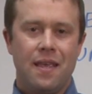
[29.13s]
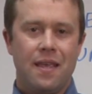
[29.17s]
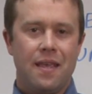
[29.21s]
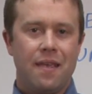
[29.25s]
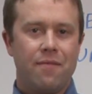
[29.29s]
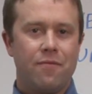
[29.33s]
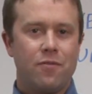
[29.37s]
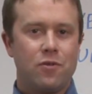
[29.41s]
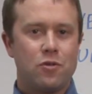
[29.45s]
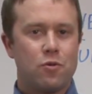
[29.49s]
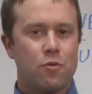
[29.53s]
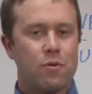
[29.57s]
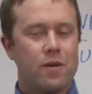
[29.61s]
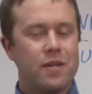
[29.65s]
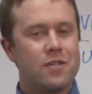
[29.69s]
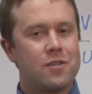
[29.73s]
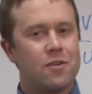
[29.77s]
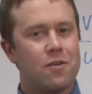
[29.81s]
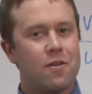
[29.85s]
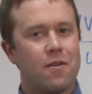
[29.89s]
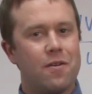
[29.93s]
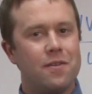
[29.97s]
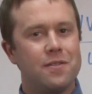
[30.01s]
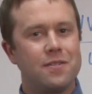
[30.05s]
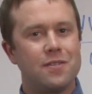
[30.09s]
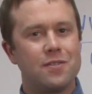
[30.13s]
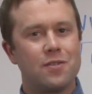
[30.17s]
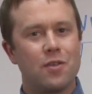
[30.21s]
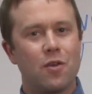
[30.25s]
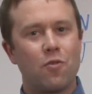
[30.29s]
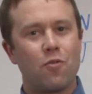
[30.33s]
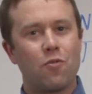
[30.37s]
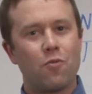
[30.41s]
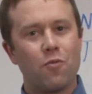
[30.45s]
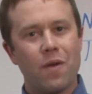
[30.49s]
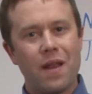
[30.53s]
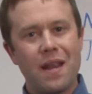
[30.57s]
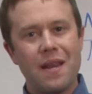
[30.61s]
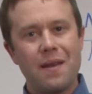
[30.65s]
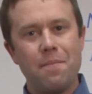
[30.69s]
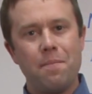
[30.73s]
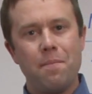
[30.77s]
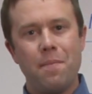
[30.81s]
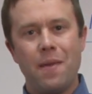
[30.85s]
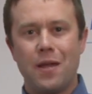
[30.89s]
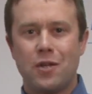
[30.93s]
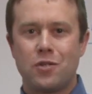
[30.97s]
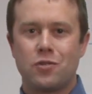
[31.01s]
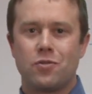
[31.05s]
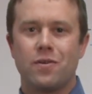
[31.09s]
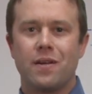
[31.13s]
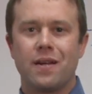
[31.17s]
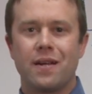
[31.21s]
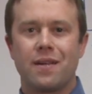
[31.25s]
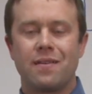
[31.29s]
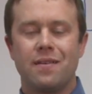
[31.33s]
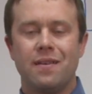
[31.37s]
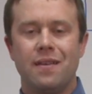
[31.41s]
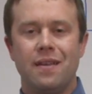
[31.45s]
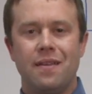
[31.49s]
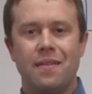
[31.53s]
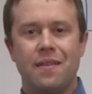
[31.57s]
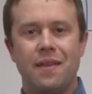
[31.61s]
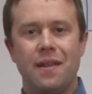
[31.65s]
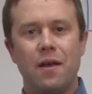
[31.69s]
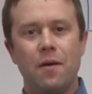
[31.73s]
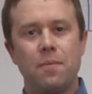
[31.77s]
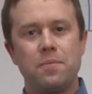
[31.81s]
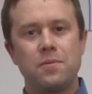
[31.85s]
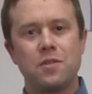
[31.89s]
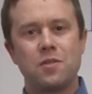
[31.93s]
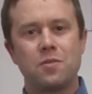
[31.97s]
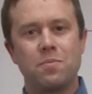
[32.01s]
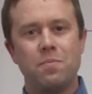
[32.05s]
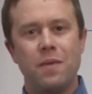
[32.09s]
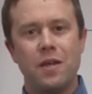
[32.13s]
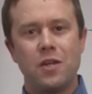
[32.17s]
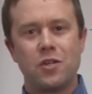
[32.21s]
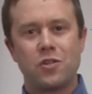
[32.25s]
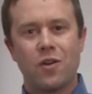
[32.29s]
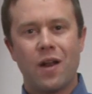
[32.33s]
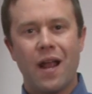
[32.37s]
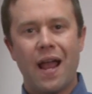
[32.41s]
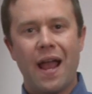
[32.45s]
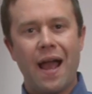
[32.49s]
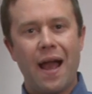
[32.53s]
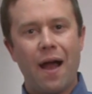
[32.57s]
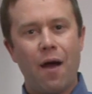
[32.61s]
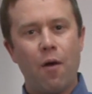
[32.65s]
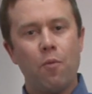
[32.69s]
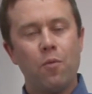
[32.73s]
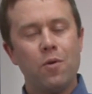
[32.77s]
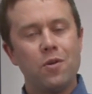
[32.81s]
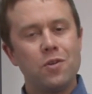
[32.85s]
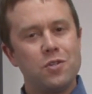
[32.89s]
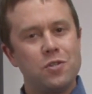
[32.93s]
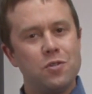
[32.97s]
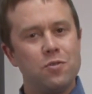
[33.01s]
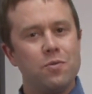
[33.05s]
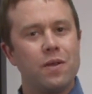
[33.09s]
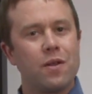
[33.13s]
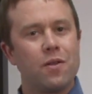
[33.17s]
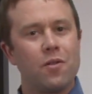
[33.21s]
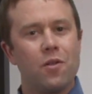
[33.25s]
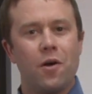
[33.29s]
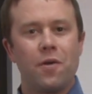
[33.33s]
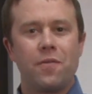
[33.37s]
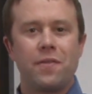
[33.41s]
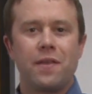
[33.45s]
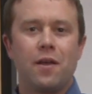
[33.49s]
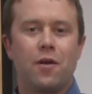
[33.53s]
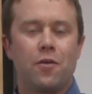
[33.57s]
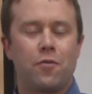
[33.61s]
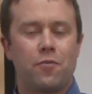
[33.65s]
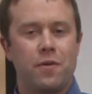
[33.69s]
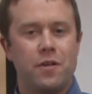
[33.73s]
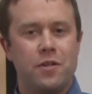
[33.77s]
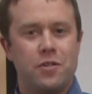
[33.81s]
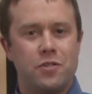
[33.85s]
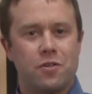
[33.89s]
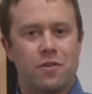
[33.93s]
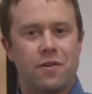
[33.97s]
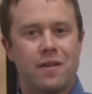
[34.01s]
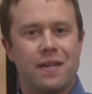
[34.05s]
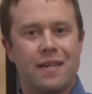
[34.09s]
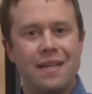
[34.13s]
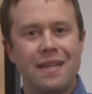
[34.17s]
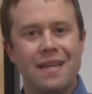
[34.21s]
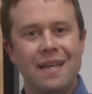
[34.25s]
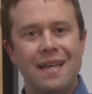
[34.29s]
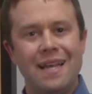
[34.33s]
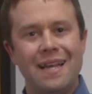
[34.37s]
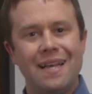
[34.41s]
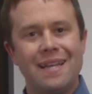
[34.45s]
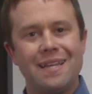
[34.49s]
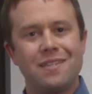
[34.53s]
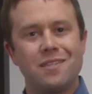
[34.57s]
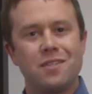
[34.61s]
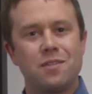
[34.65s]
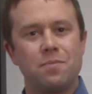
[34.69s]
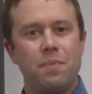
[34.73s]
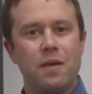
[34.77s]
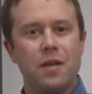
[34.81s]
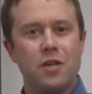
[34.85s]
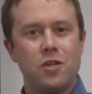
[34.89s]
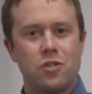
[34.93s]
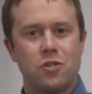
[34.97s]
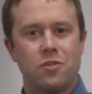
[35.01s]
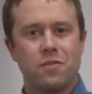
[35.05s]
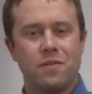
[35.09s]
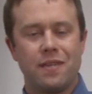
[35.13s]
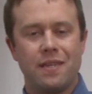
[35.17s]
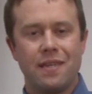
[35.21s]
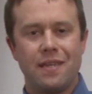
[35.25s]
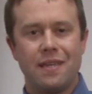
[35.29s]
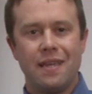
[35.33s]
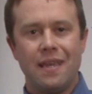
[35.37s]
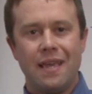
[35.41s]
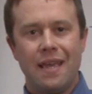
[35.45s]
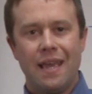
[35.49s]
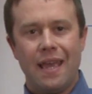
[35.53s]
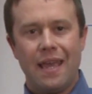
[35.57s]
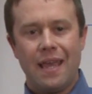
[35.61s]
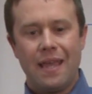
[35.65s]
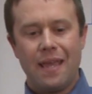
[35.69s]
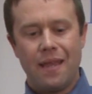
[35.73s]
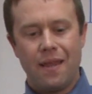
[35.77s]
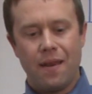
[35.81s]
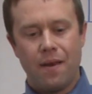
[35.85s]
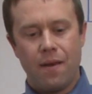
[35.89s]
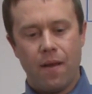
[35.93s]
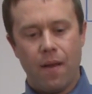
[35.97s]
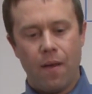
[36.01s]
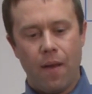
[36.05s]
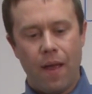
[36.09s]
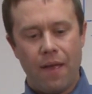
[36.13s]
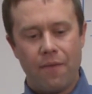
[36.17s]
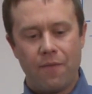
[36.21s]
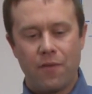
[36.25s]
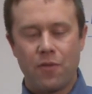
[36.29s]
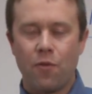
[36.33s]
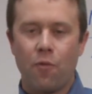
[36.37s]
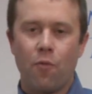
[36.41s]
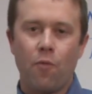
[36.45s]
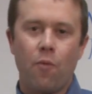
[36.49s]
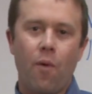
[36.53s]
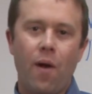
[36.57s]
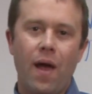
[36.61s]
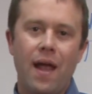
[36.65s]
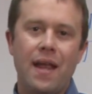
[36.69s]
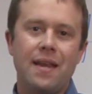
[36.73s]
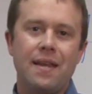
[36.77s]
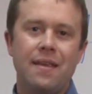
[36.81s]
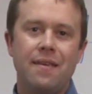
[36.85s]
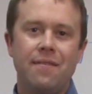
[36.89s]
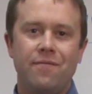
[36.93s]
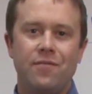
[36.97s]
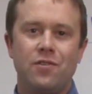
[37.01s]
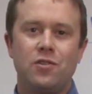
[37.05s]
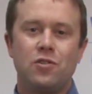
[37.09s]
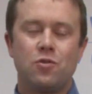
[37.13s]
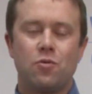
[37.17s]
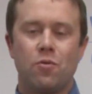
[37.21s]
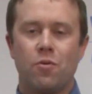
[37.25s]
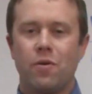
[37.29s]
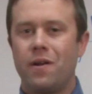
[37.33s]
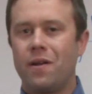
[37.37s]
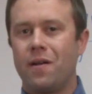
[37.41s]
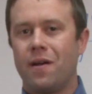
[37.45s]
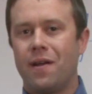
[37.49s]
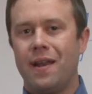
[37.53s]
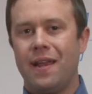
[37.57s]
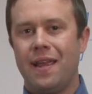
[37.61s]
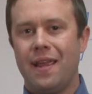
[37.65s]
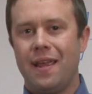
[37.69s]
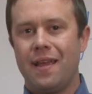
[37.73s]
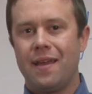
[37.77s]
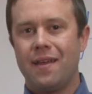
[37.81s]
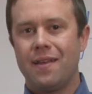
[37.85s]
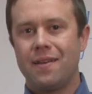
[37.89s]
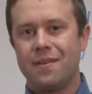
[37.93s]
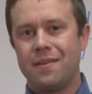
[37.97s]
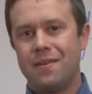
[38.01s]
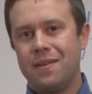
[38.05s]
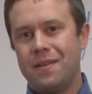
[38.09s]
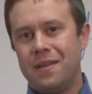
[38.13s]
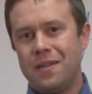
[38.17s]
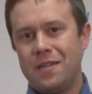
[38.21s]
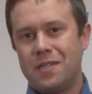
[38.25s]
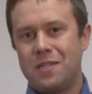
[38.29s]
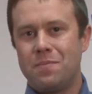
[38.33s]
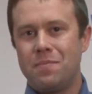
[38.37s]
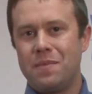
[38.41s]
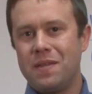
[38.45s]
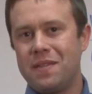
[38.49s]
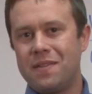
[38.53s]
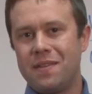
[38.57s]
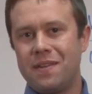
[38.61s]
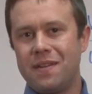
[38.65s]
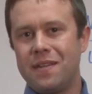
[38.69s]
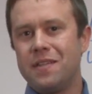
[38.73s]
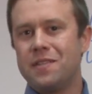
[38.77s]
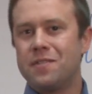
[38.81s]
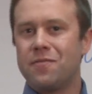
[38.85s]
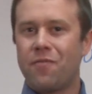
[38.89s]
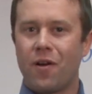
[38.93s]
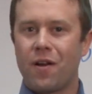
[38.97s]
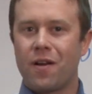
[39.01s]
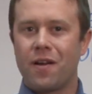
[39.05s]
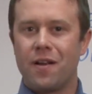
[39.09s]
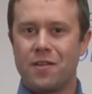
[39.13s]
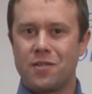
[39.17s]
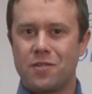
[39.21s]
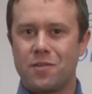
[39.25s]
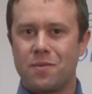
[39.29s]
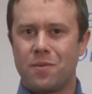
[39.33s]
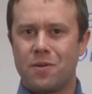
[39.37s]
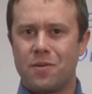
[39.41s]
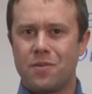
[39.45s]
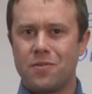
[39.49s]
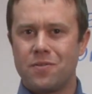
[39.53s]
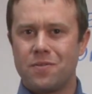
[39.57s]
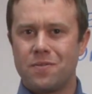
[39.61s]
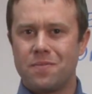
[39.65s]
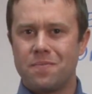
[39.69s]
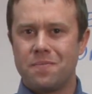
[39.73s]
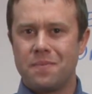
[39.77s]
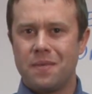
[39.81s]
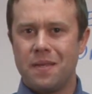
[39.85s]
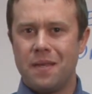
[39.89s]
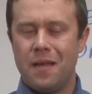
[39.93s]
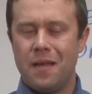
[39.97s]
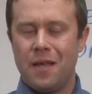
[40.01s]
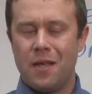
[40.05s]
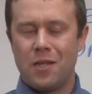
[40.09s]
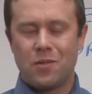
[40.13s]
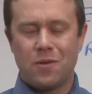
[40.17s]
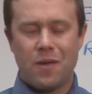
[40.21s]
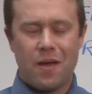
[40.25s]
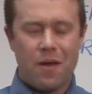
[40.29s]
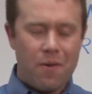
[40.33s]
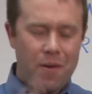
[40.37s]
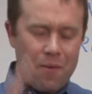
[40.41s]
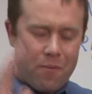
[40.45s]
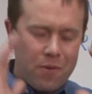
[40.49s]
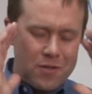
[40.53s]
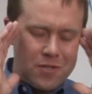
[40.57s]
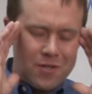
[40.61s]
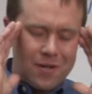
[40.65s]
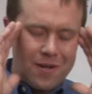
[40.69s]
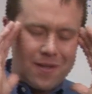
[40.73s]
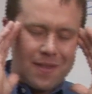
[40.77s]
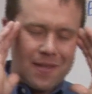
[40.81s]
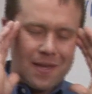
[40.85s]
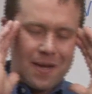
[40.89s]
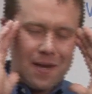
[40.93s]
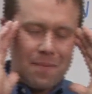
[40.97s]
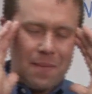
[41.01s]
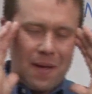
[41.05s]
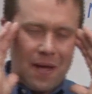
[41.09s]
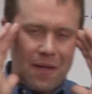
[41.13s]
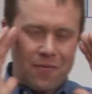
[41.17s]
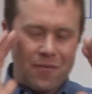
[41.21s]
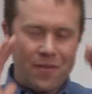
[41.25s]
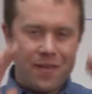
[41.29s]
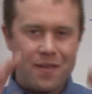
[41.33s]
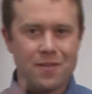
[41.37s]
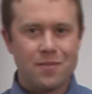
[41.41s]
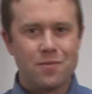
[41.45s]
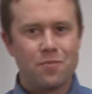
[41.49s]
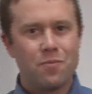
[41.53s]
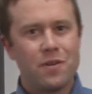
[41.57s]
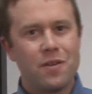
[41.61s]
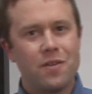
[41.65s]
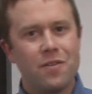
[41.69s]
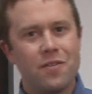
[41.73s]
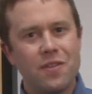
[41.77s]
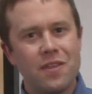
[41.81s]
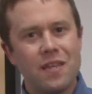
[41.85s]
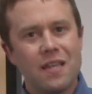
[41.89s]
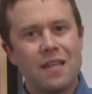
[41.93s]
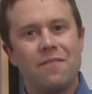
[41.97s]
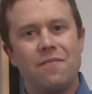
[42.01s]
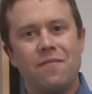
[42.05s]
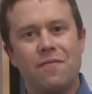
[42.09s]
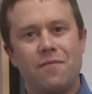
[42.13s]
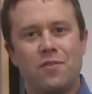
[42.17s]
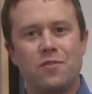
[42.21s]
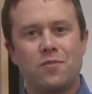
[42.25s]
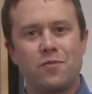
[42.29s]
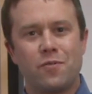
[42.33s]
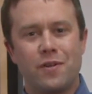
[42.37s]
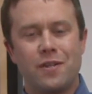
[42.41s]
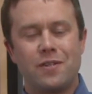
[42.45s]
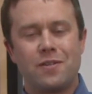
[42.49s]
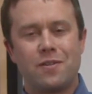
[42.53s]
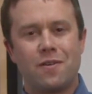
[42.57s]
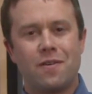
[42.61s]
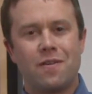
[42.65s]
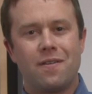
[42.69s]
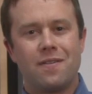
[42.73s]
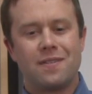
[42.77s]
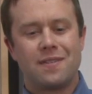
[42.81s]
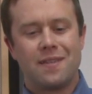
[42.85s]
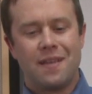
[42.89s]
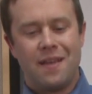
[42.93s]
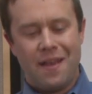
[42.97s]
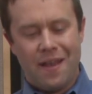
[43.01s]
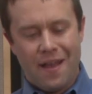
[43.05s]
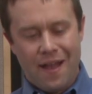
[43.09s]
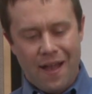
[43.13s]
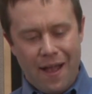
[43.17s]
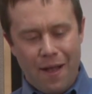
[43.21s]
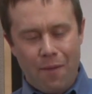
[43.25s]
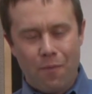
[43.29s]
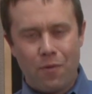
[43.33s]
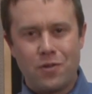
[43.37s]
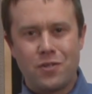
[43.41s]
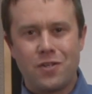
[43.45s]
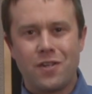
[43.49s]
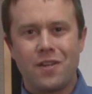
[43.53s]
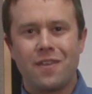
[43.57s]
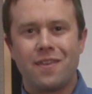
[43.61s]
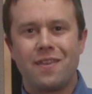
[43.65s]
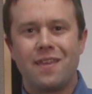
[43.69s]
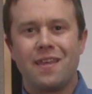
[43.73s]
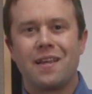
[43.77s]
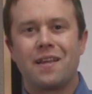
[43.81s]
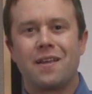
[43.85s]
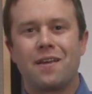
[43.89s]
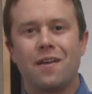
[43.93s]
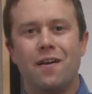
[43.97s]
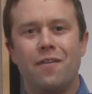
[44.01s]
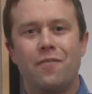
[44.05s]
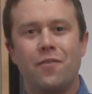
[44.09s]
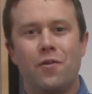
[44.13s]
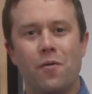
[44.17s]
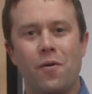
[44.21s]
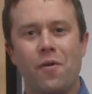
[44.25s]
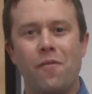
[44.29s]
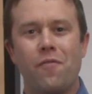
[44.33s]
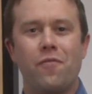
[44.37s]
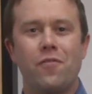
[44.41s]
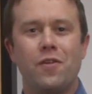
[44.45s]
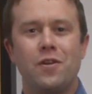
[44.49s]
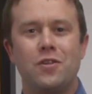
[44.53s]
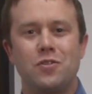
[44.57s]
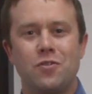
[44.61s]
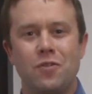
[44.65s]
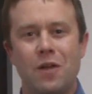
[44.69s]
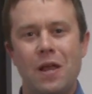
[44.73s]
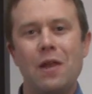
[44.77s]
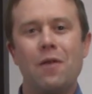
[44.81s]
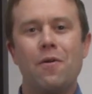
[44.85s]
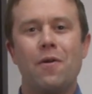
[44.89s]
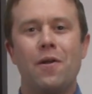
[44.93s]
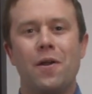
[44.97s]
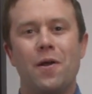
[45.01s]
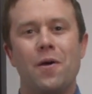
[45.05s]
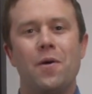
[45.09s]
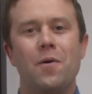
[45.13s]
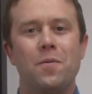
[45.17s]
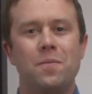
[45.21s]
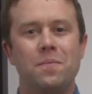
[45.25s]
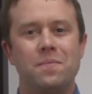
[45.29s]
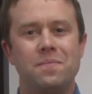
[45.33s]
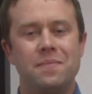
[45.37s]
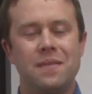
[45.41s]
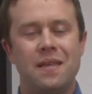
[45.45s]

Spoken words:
Inventory turns is a great metric that helps us measure how we're doing along the L3 journey, especially in having the right inventory on hand to meet the needs of our customers. So how do I want you to think about this? When you think of inventory turns, I want you to think of your refrigerator at home.